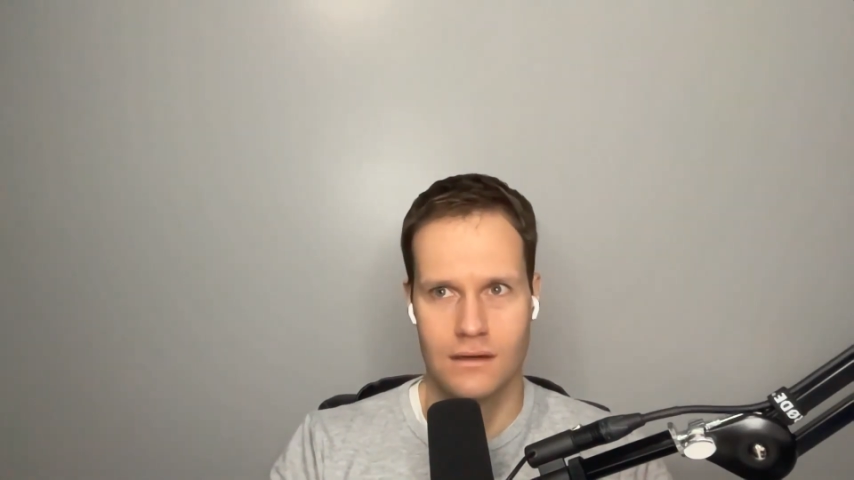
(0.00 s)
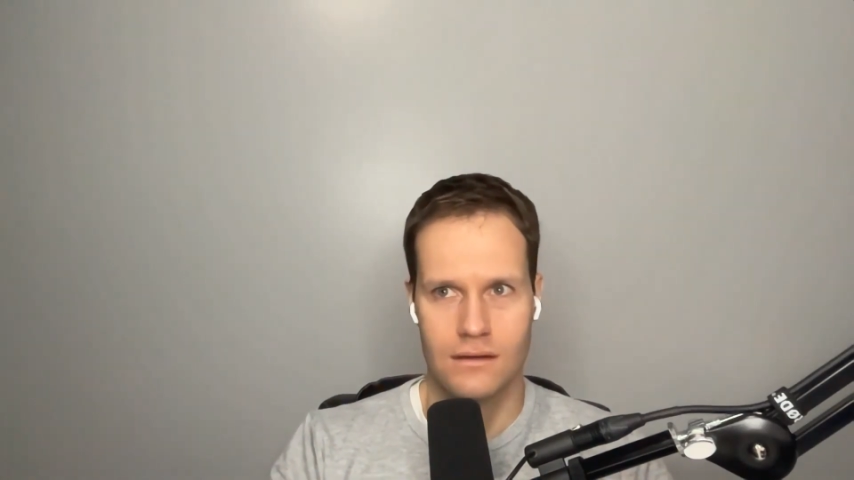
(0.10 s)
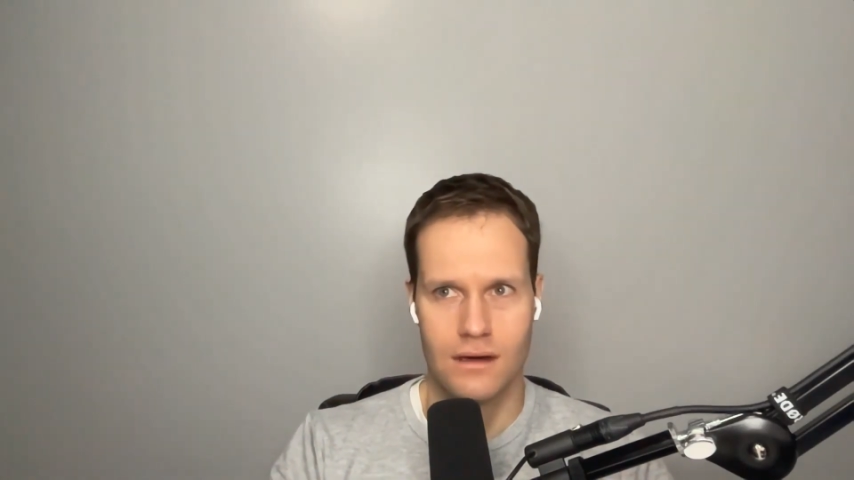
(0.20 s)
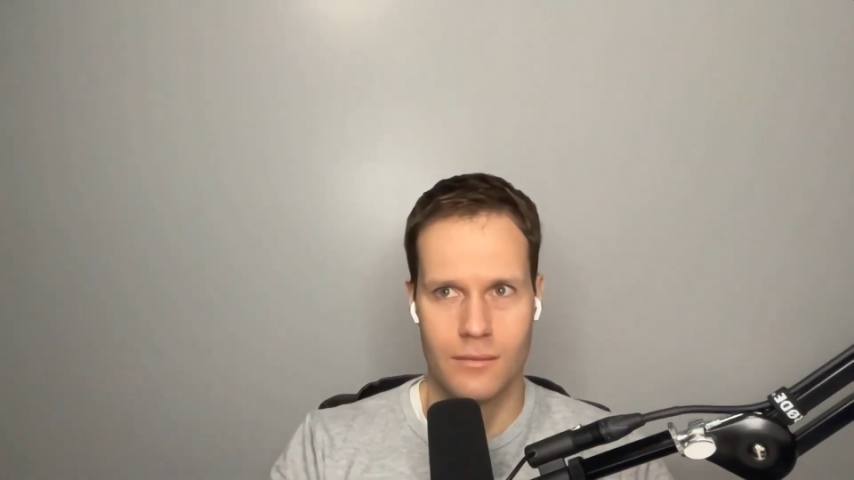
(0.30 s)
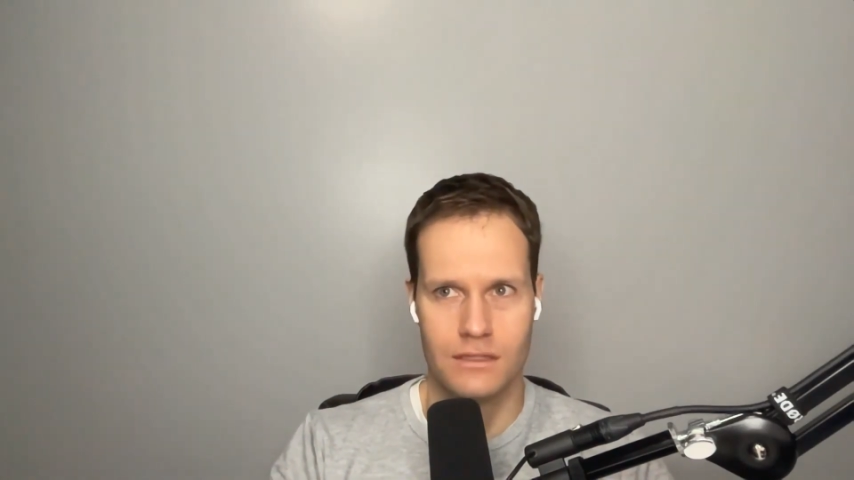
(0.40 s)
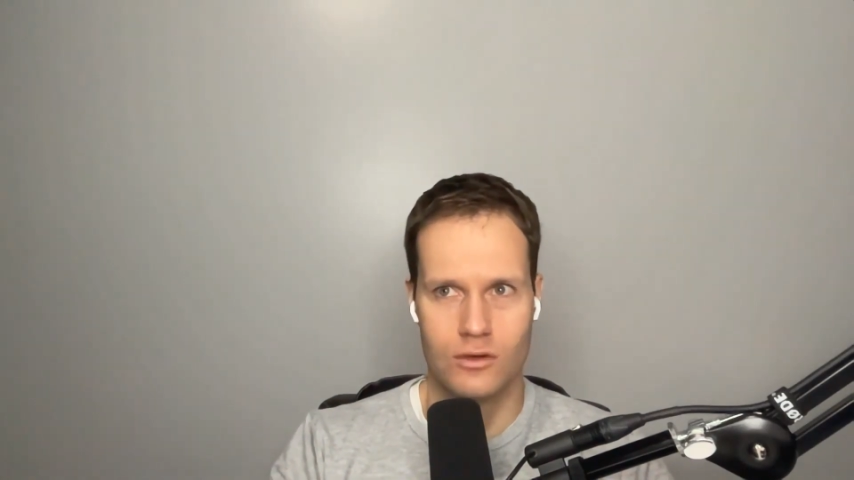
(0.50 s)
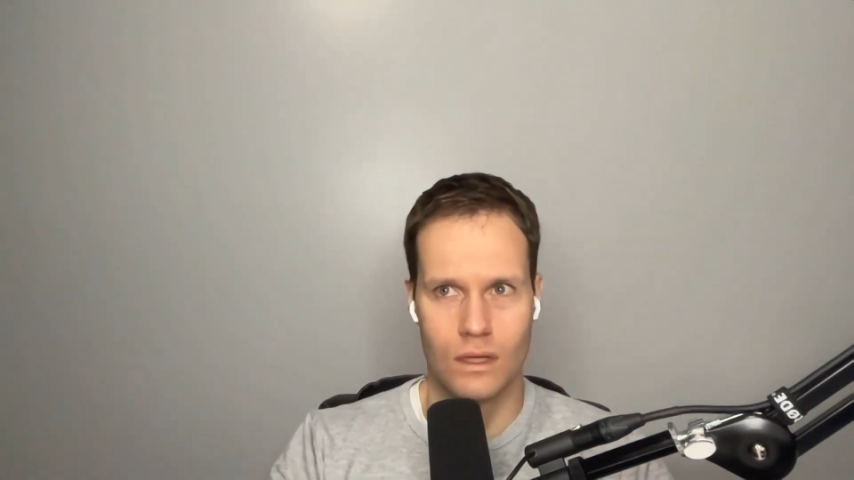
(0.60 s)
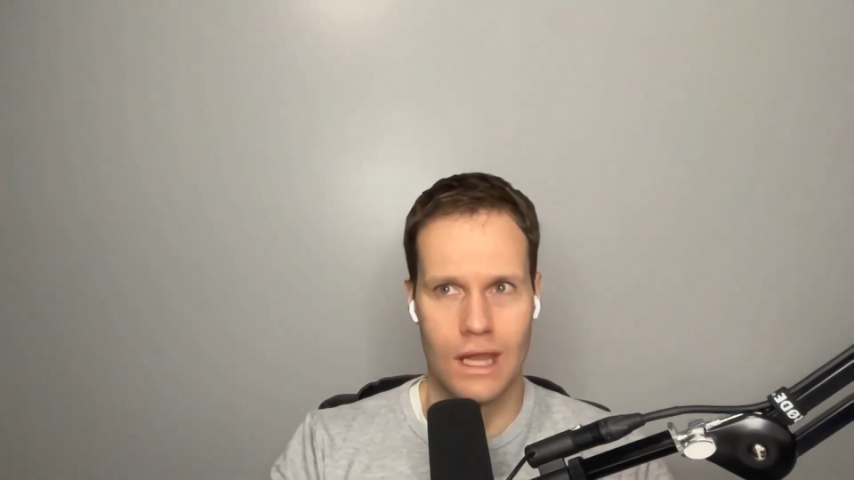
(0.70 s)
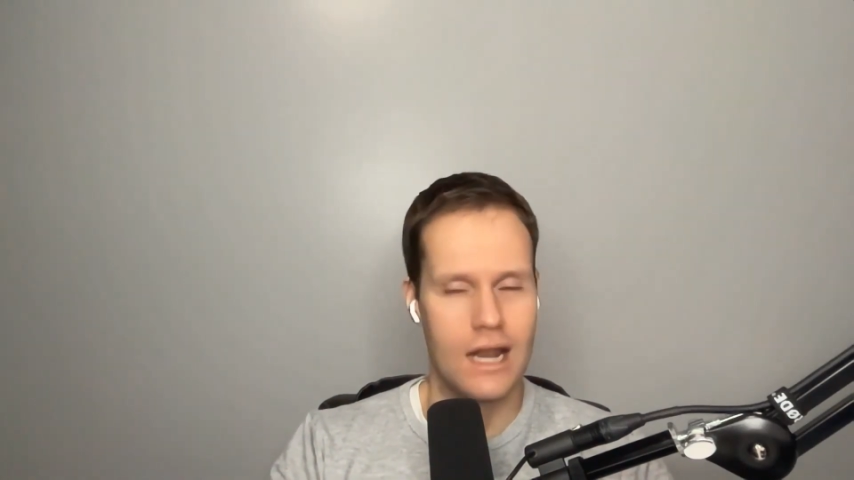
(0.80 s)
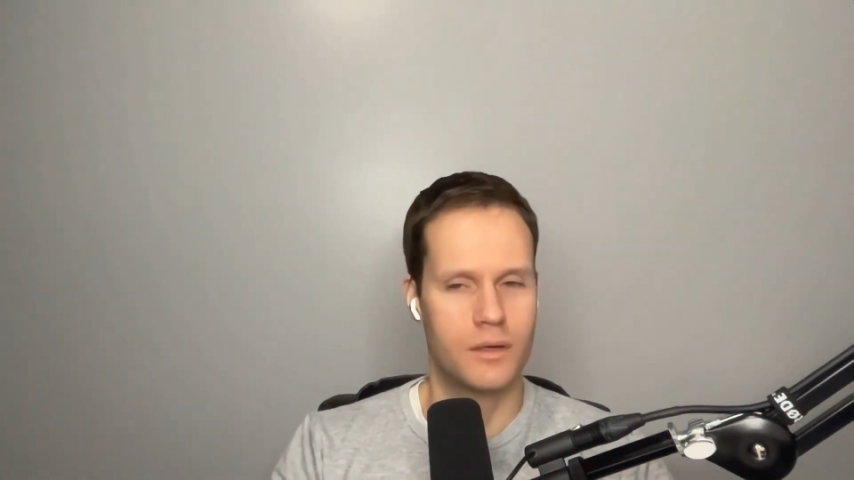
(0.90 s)
I mean, to a
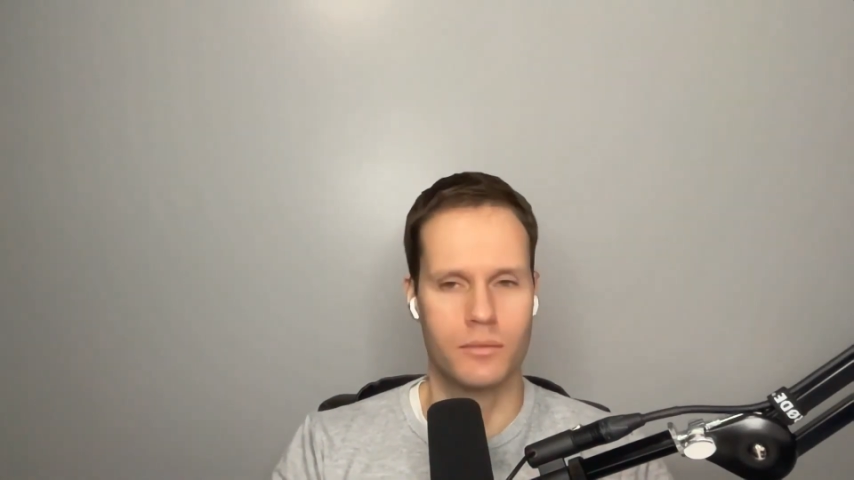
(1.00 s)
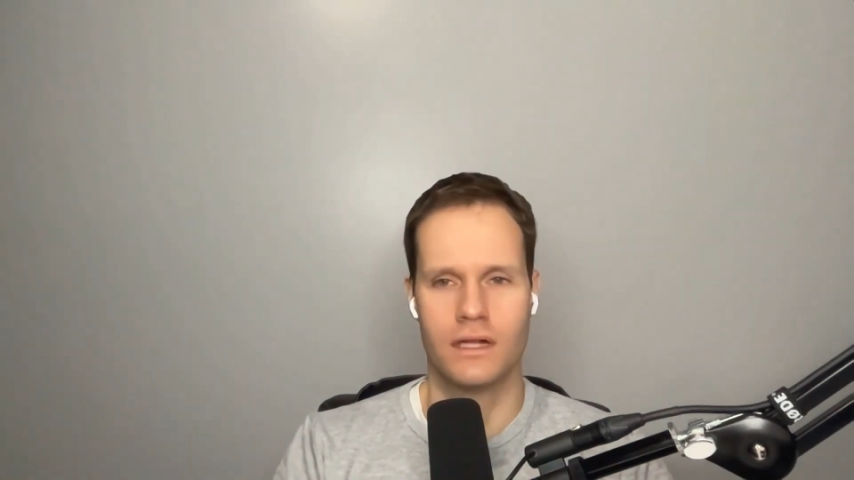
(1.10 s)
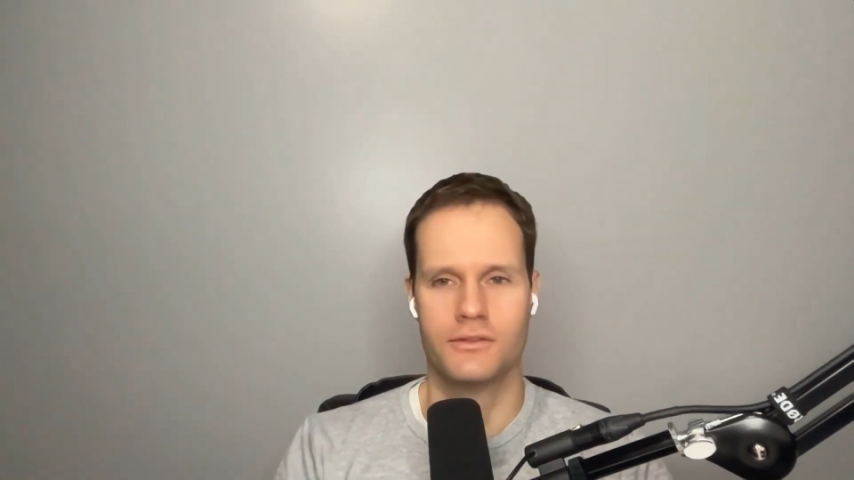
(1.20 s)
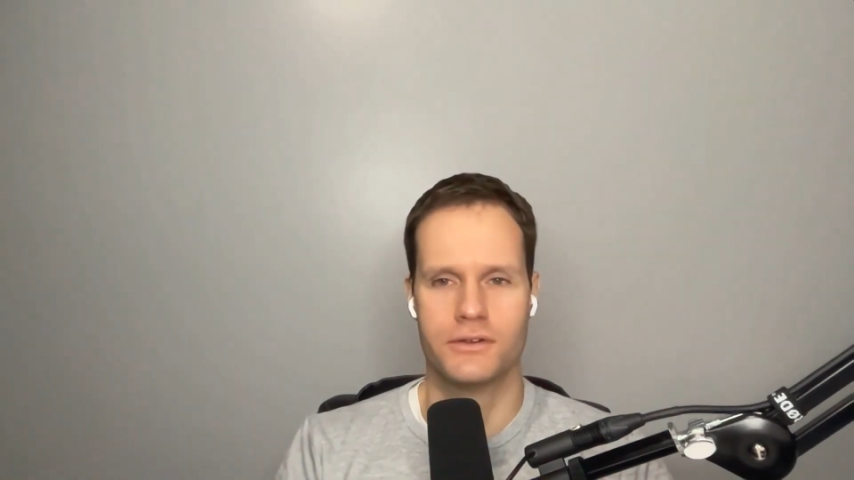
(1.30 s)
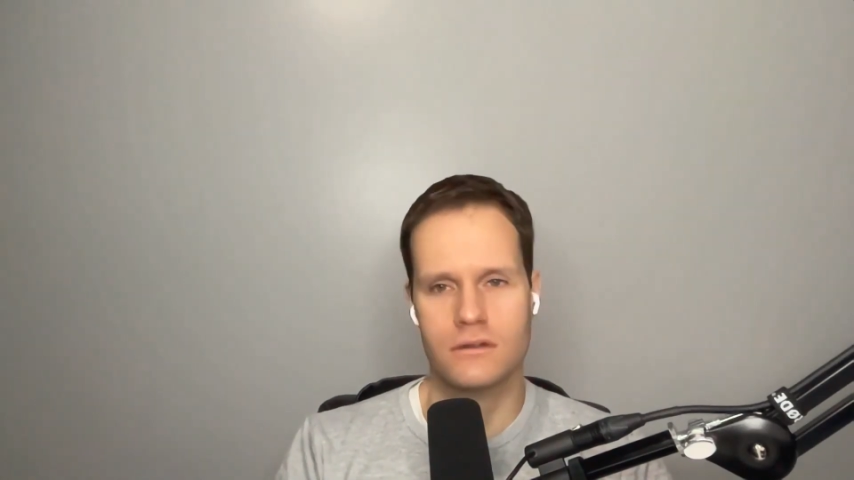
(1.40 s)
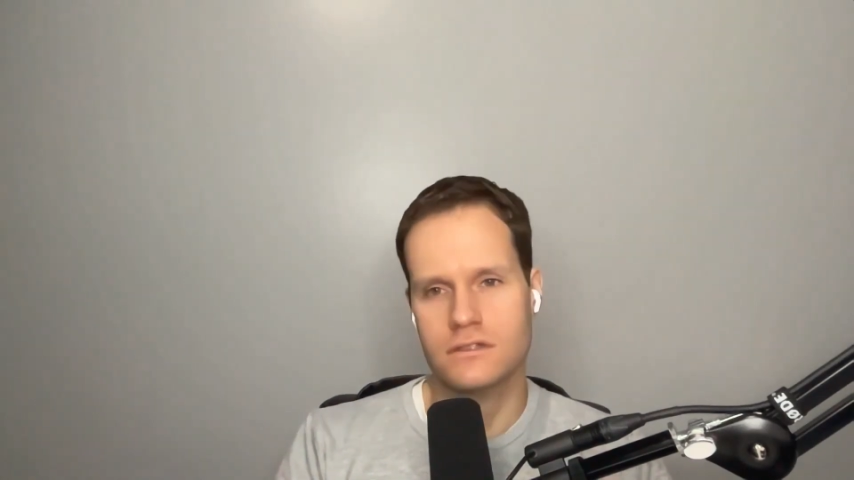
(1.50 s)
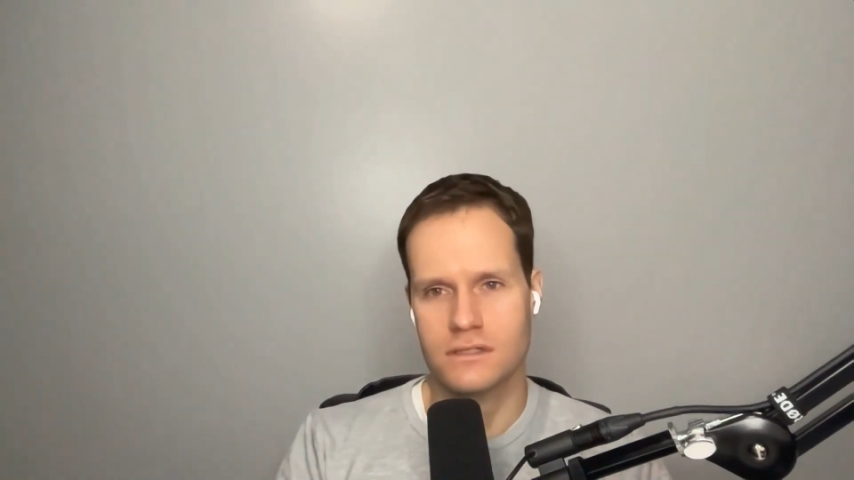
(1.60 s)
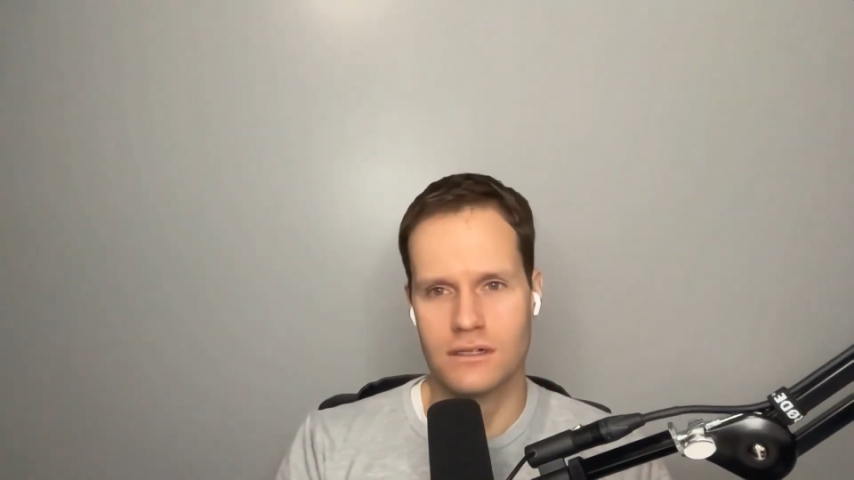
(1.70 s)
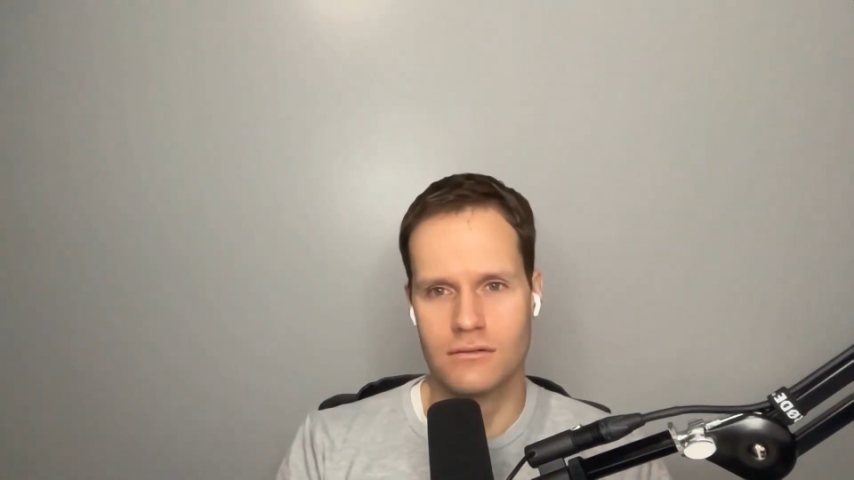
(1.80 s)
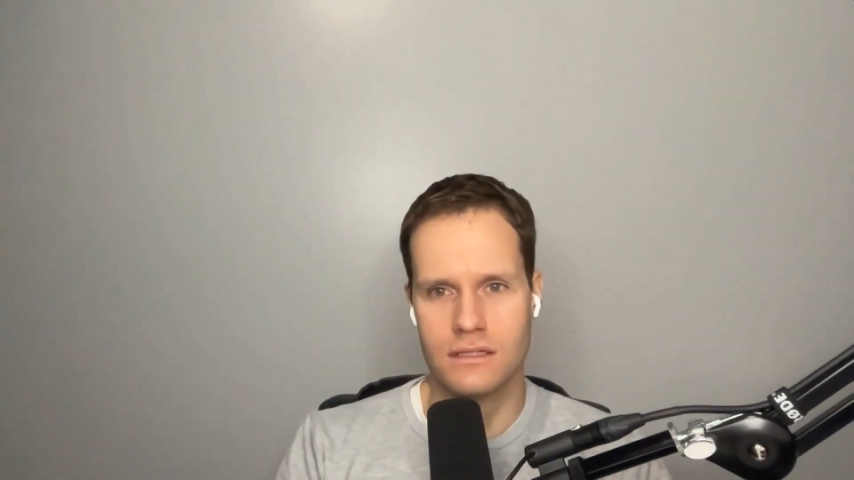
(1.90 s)
lot of people out there
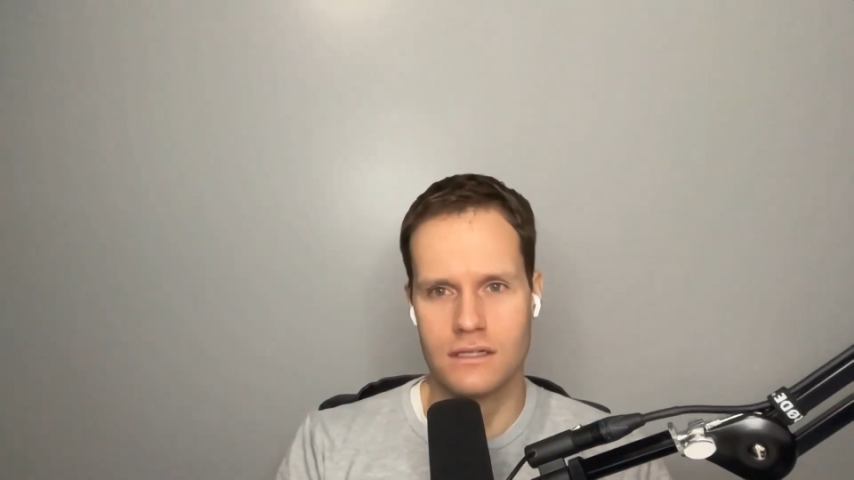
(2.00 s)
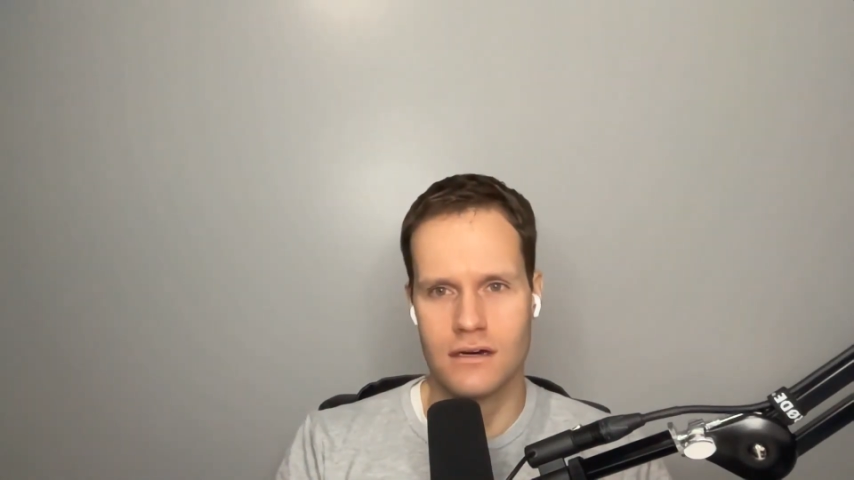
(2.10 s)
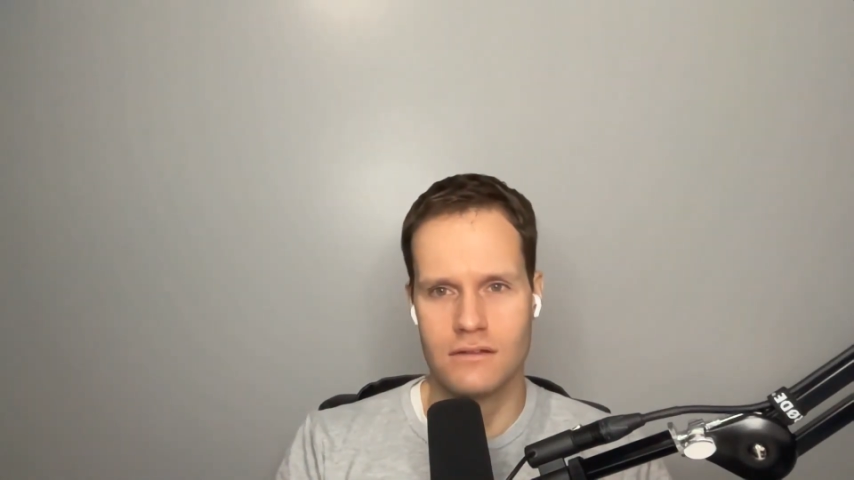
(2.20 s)
listening right now,